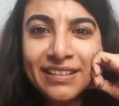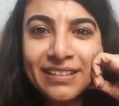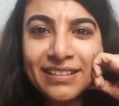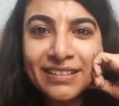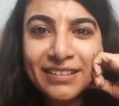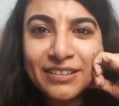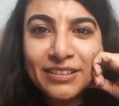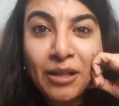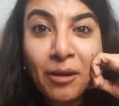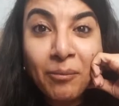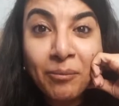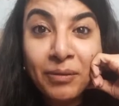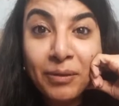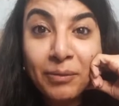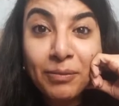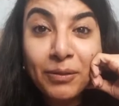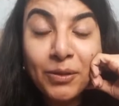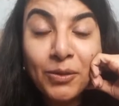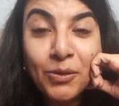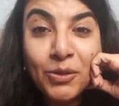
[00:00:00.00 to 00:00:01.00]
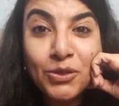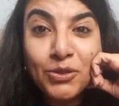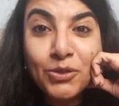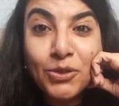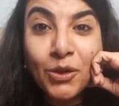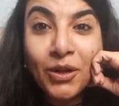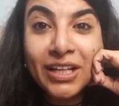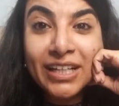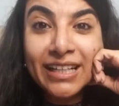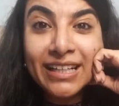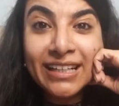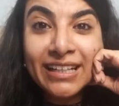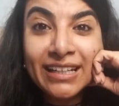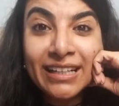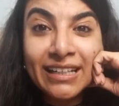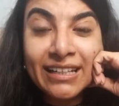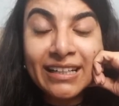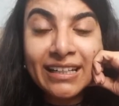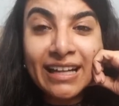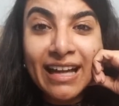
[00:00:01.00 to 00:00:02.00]
Some people who are joining
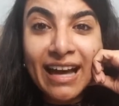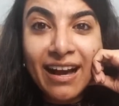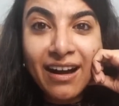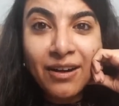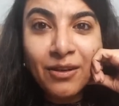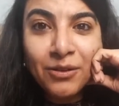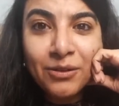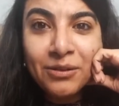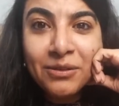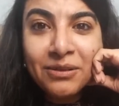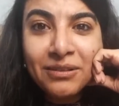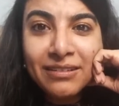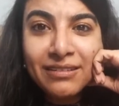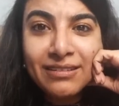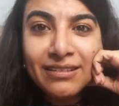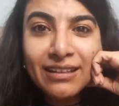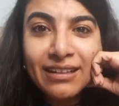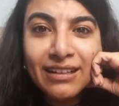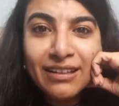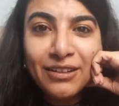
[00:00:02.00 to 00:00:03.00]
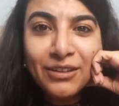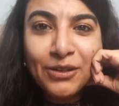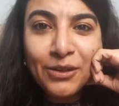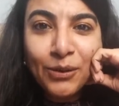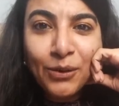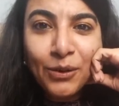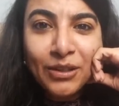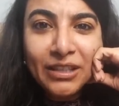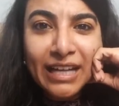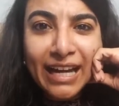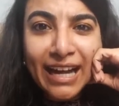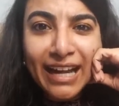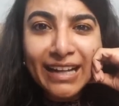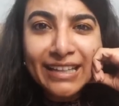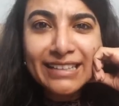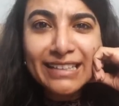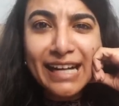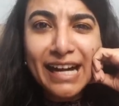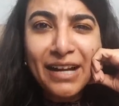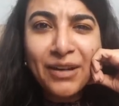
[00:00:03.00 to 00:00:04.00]
in now know
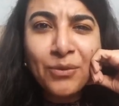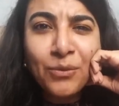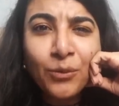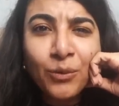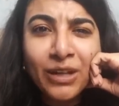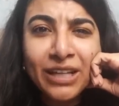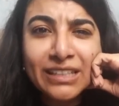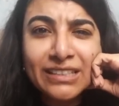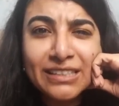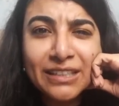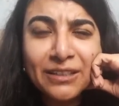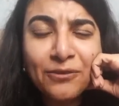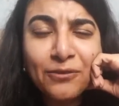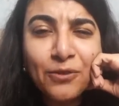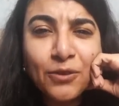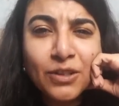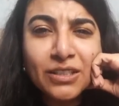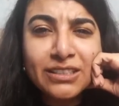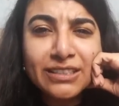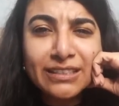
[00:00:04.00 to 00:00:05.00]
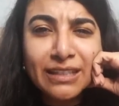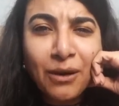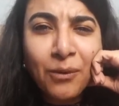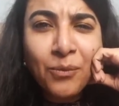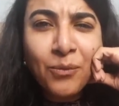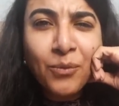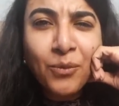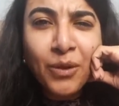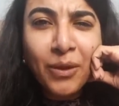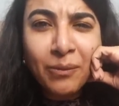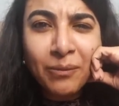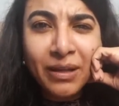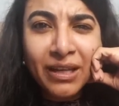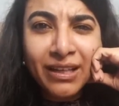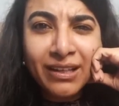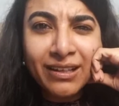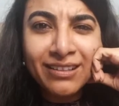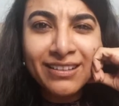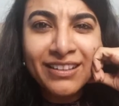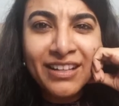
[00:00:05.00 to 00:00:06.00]
that I am waiting for some
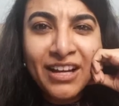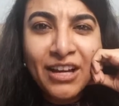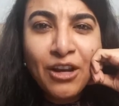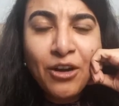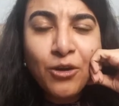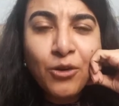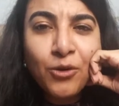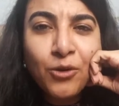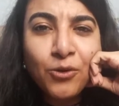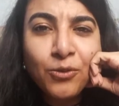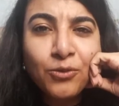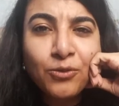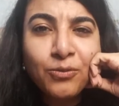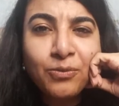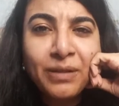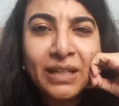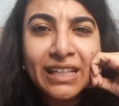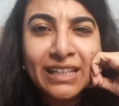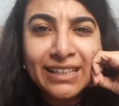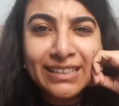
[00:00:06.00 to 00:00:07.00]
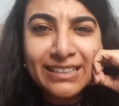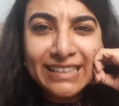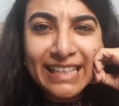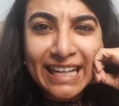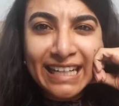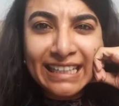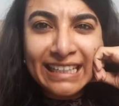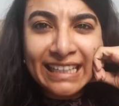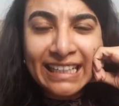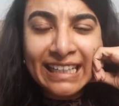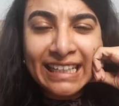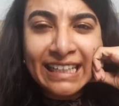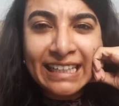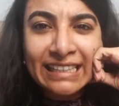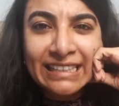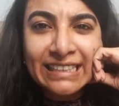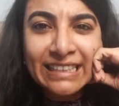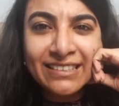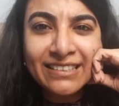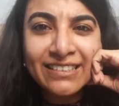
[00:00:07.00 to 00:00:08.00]
women who've been attending
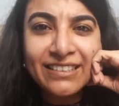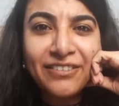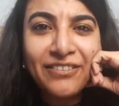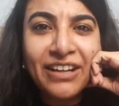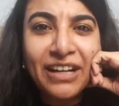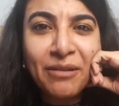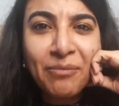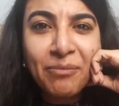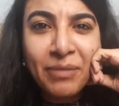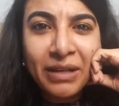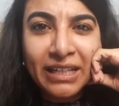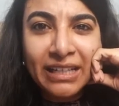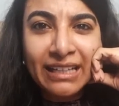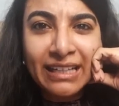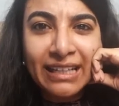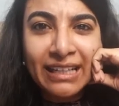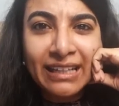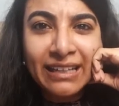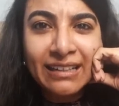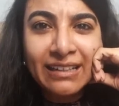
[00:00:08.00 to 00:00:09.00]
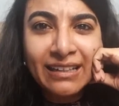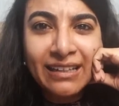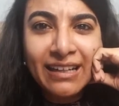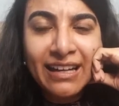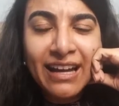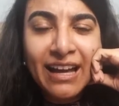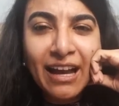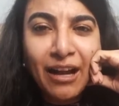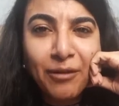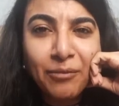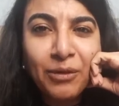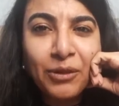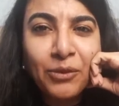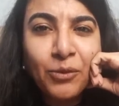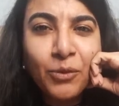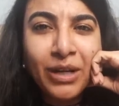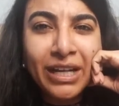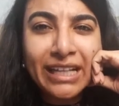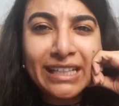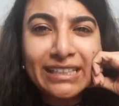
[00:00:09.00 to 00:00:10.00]
since the very beginning. I've been
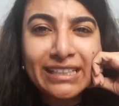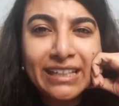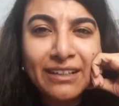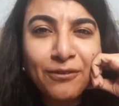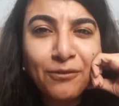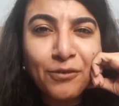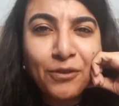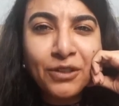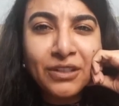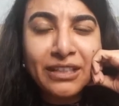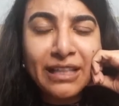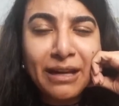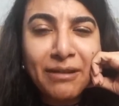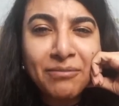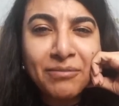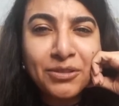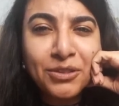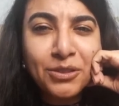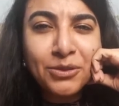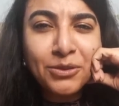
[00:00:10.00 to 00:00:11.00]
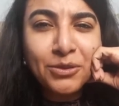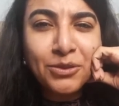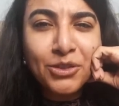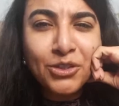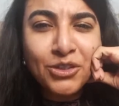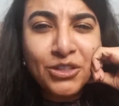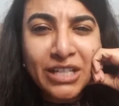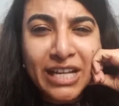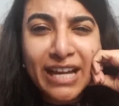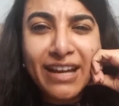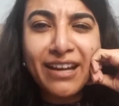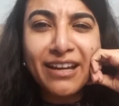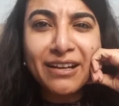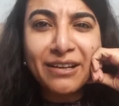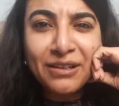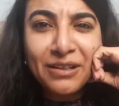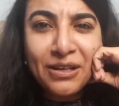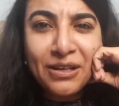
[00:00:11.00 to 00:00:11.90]
waiting for them to share